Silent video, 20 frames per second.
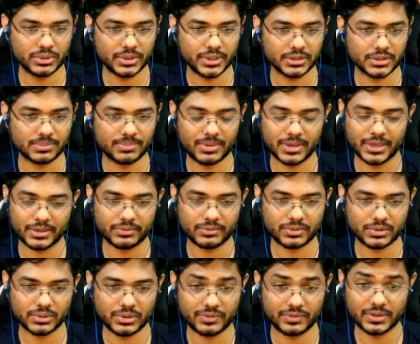juniors
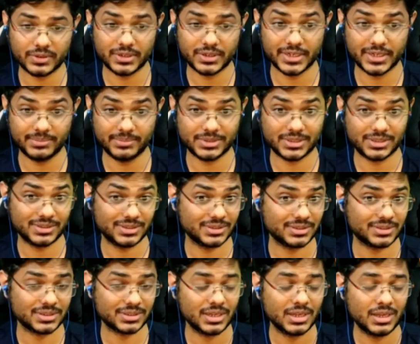playing for different teams in
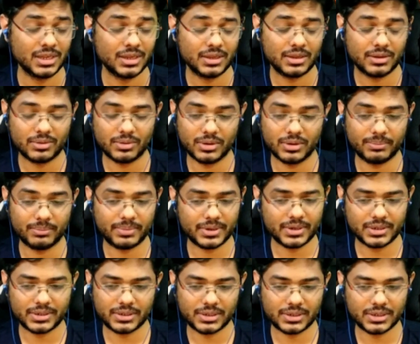this
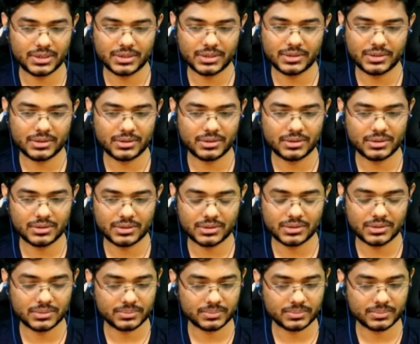Olympiad. And